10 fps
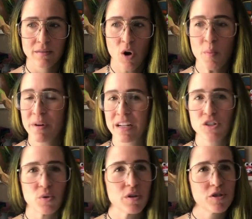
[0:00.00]
opening
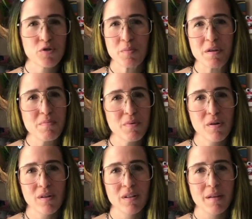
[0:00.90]
doors for
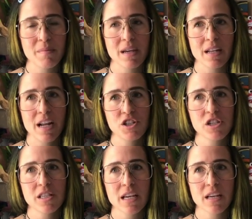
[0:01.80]
people. I mean, I
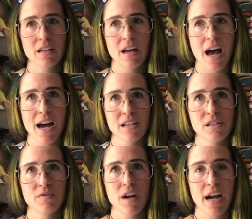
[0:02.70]
just think acts
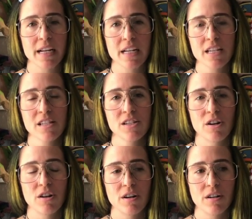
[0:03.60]
of kindness
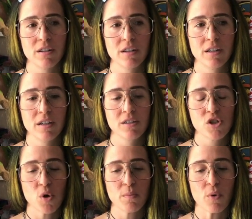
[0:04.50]
are
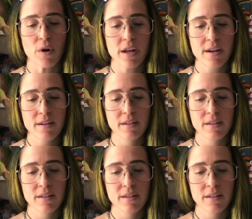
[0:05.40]
so important.